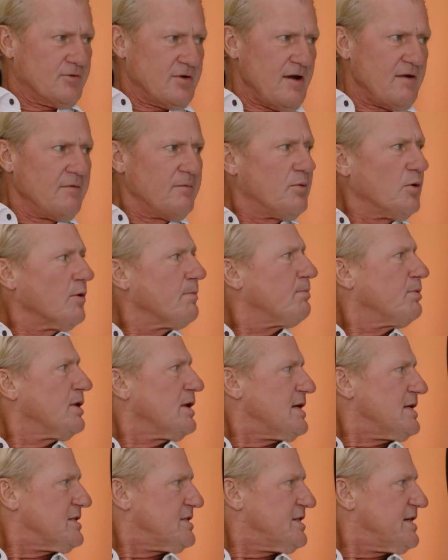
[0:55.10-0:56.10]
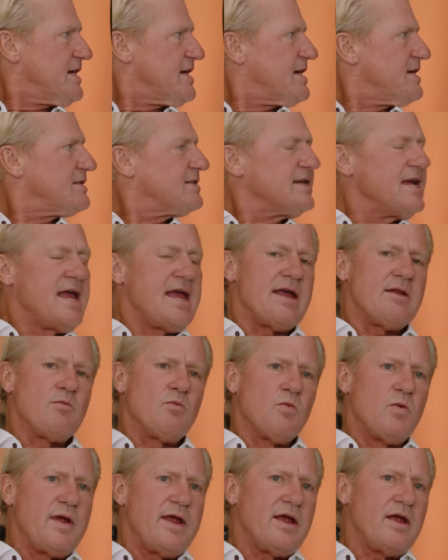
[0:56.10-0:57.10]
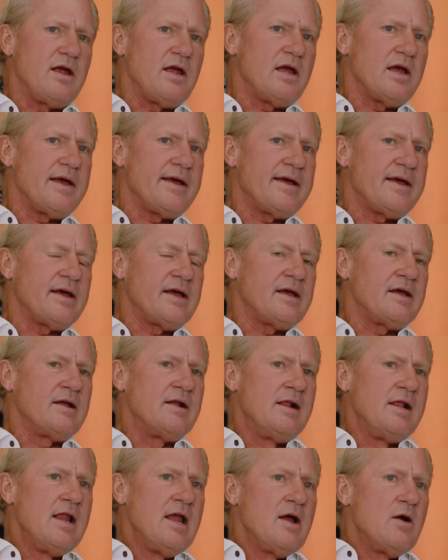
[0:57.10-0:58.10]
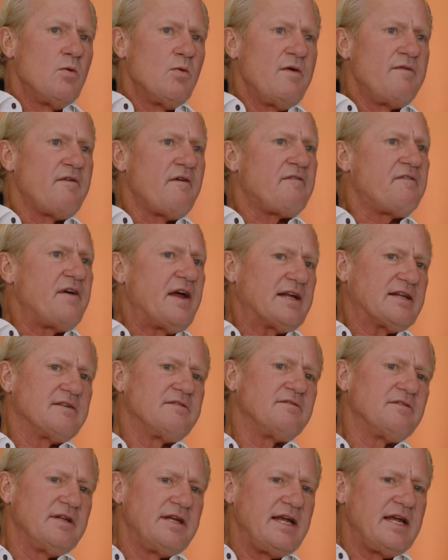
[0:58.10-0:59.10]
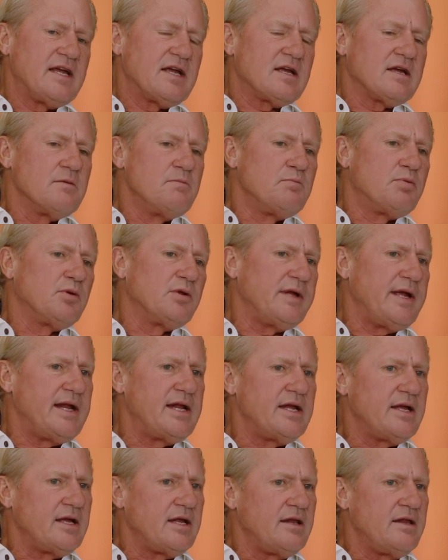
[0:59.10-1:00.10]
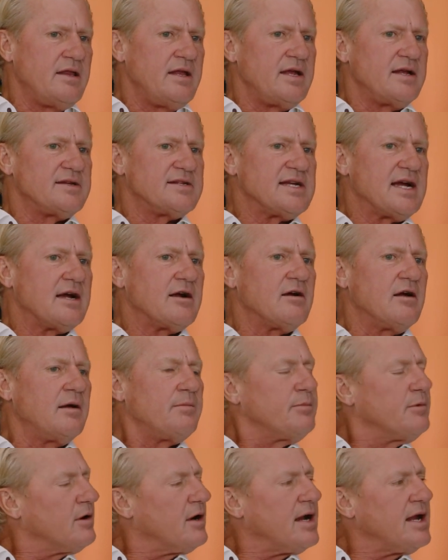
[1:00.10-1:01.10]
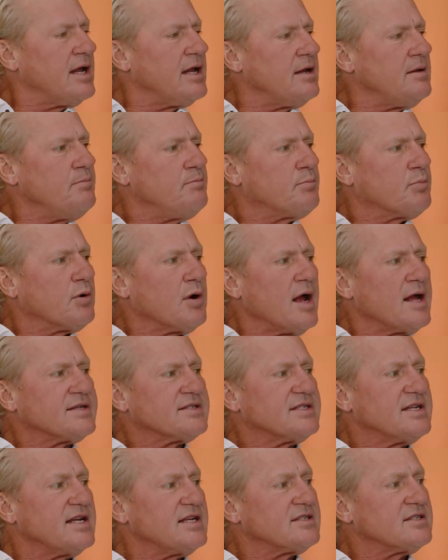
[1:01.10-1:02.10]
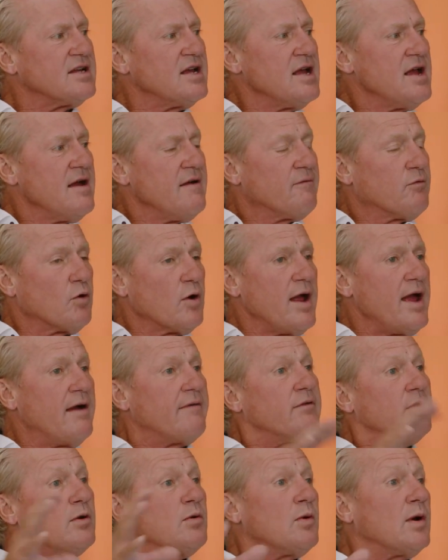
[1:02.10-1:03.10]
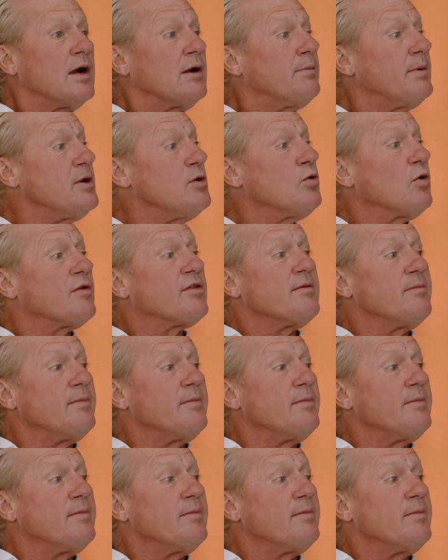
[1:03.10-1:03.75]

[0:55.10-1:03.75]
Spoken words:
Travelport Plus, yes, and we've effectively completed the entire upgrade process for everywhere but North